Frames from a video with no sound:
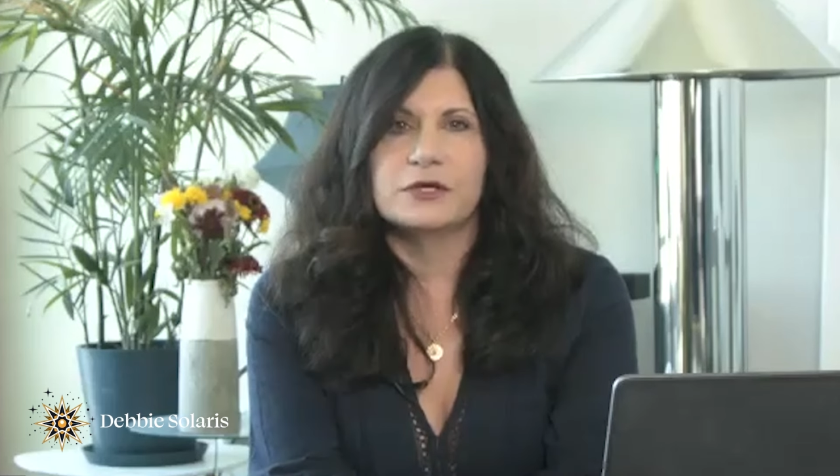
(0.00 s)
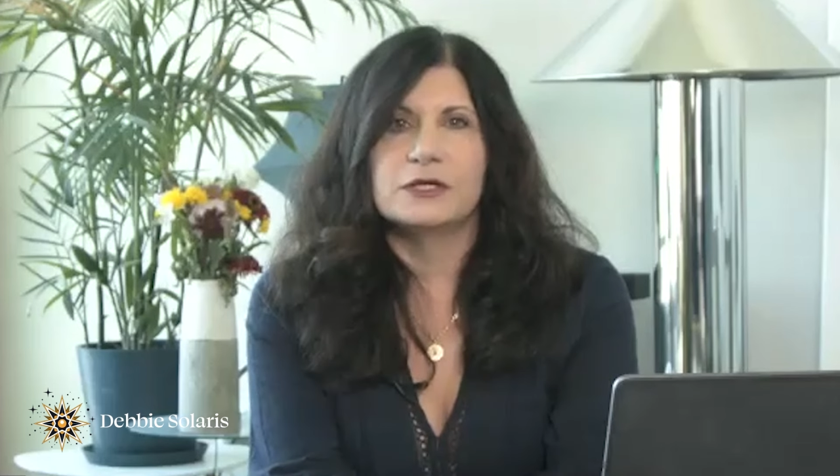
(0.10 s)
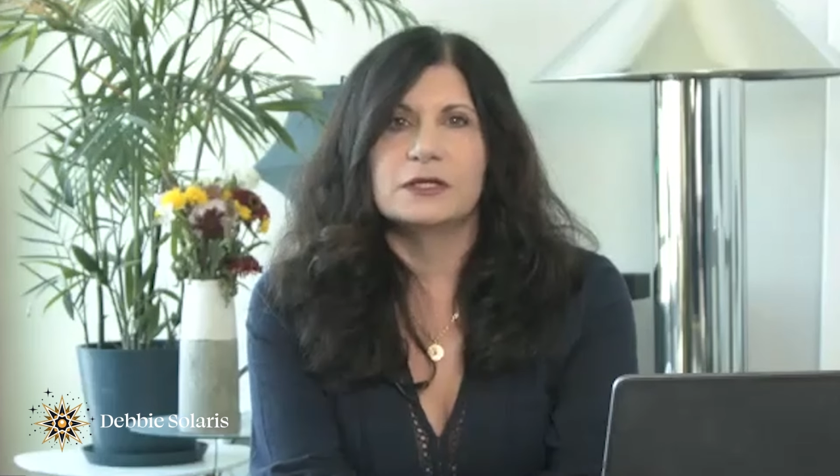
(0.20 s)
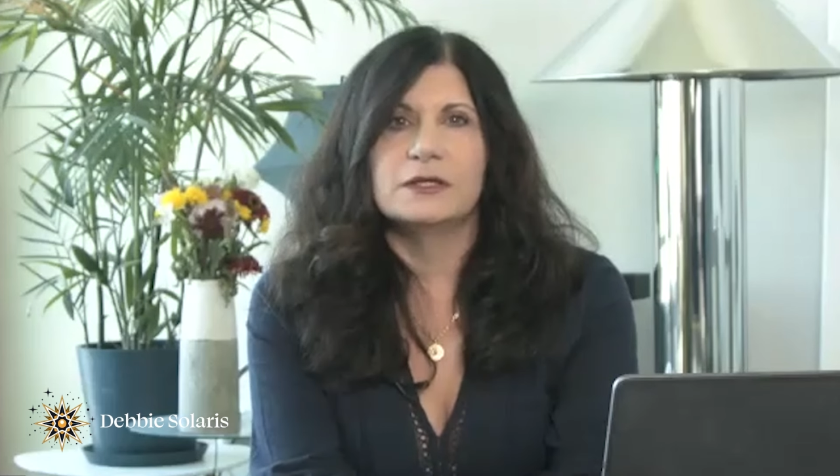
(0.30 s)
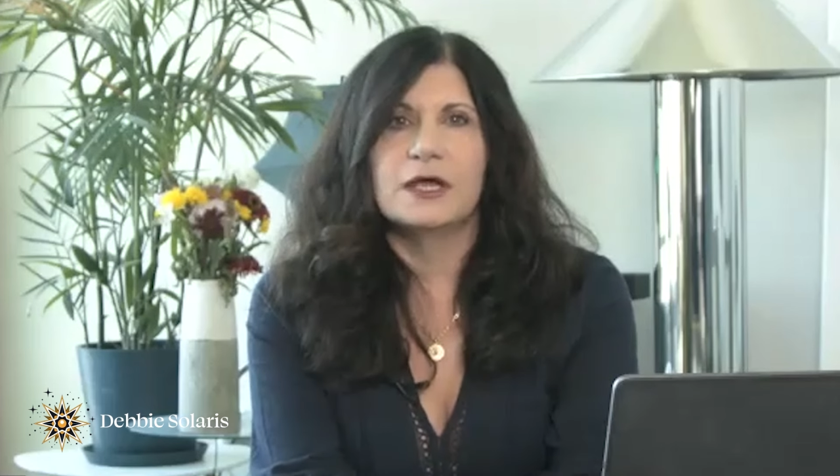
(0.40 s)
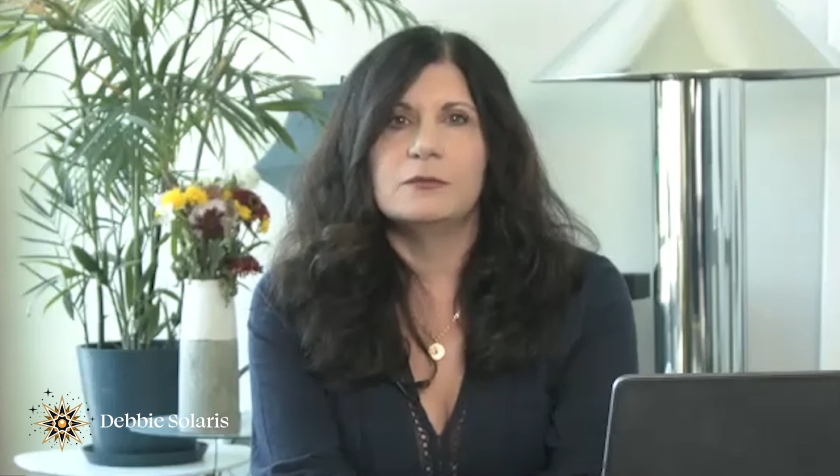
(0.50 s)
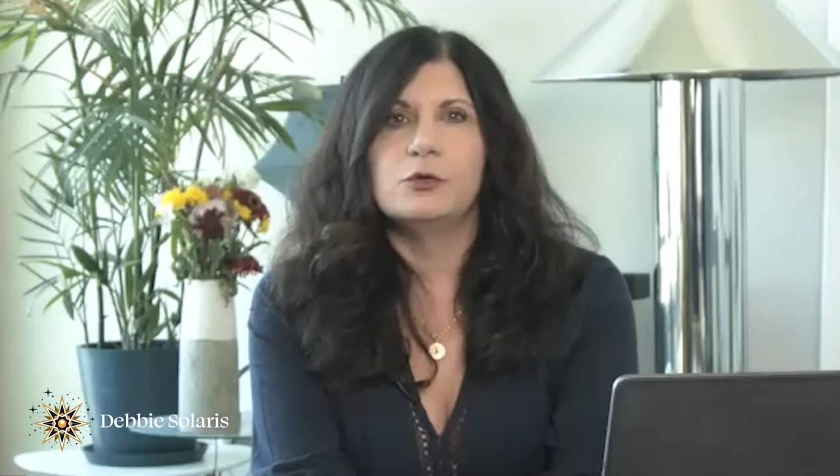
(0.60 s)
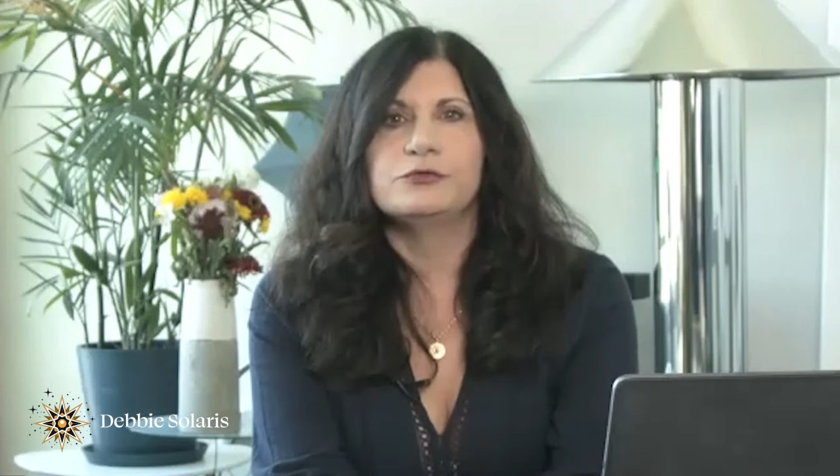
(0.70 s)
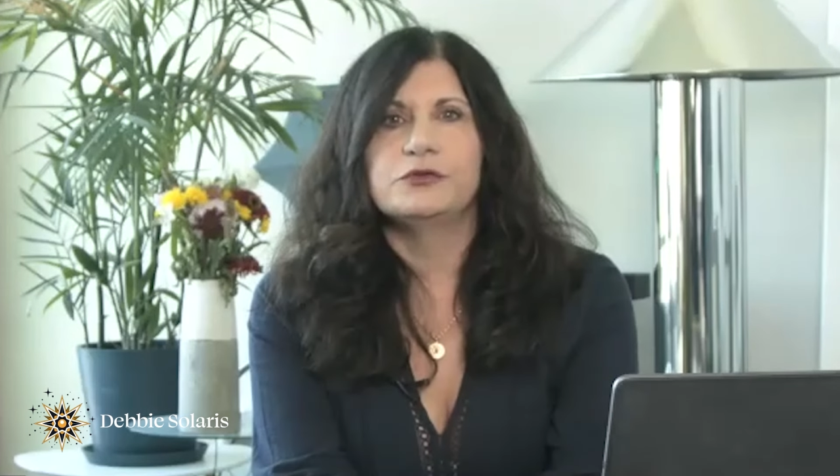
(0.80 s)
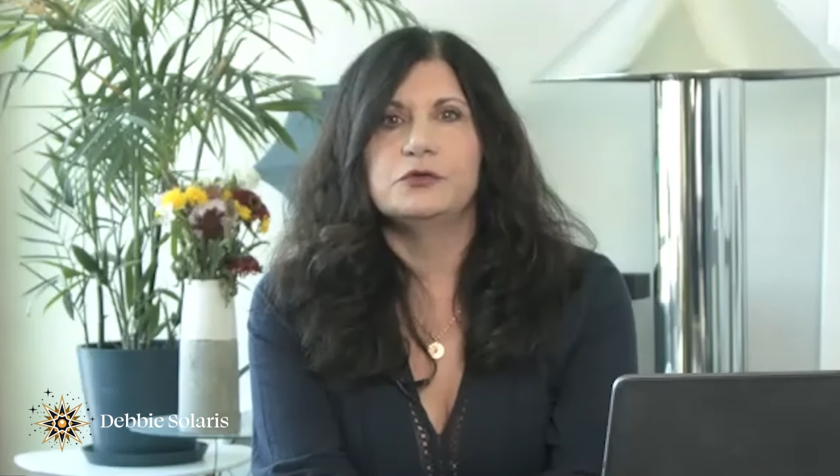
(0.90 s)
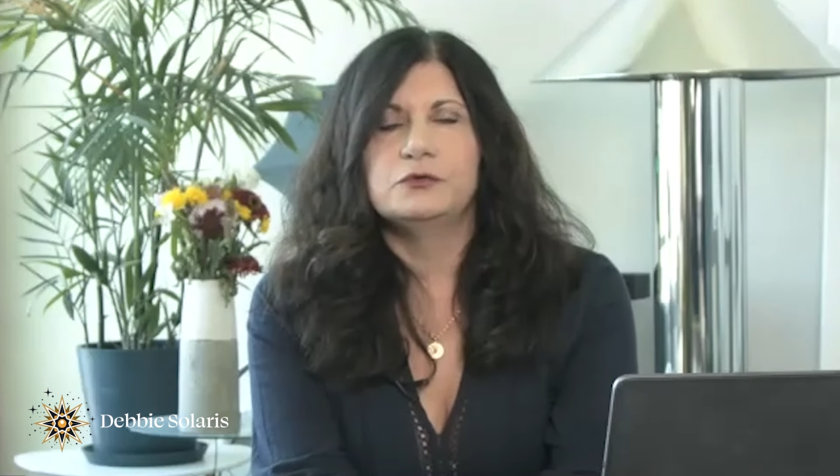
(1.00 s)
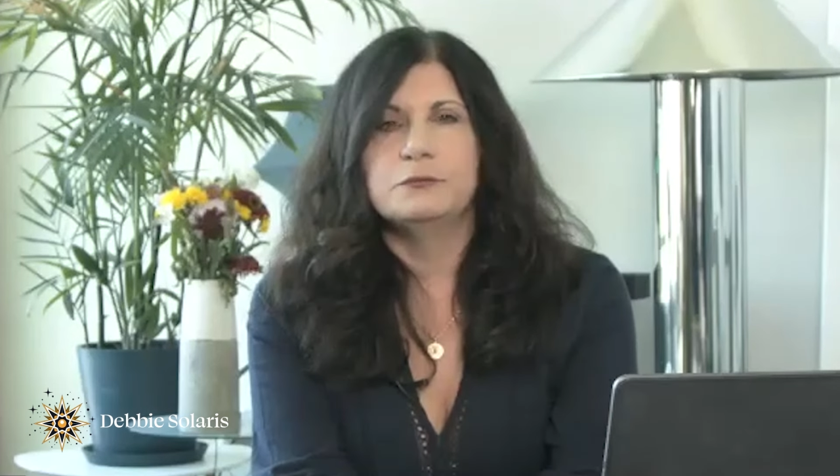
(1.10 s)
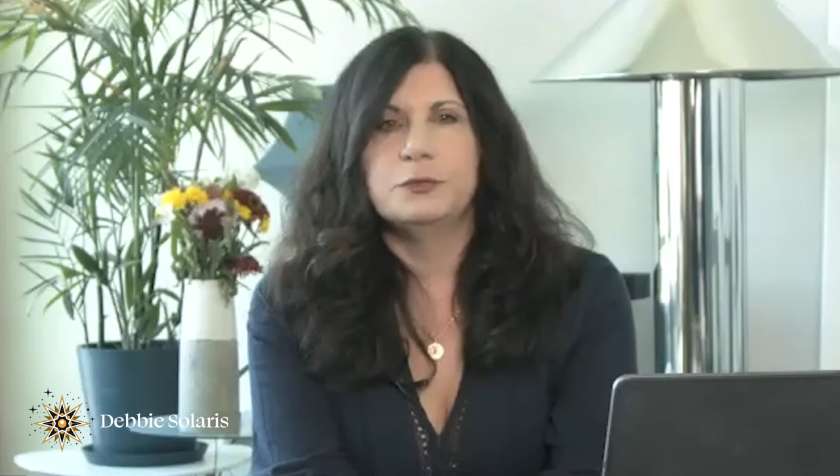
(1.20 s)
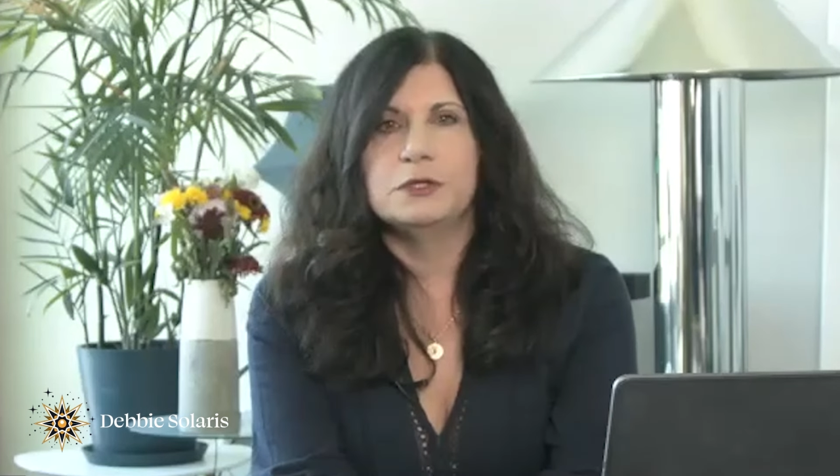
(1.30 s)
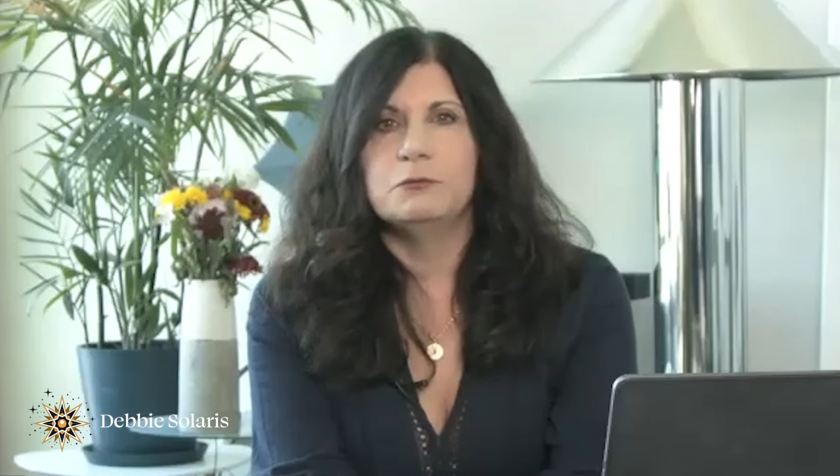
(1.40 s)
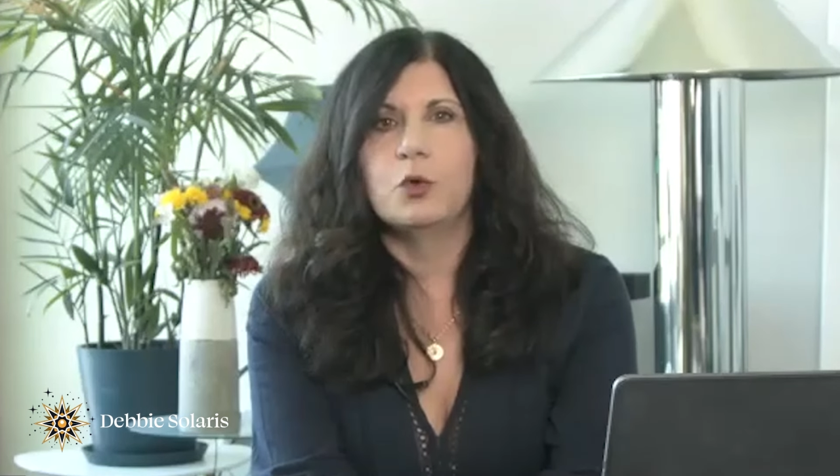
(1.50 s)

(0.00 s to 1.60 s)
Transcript: It enables you to be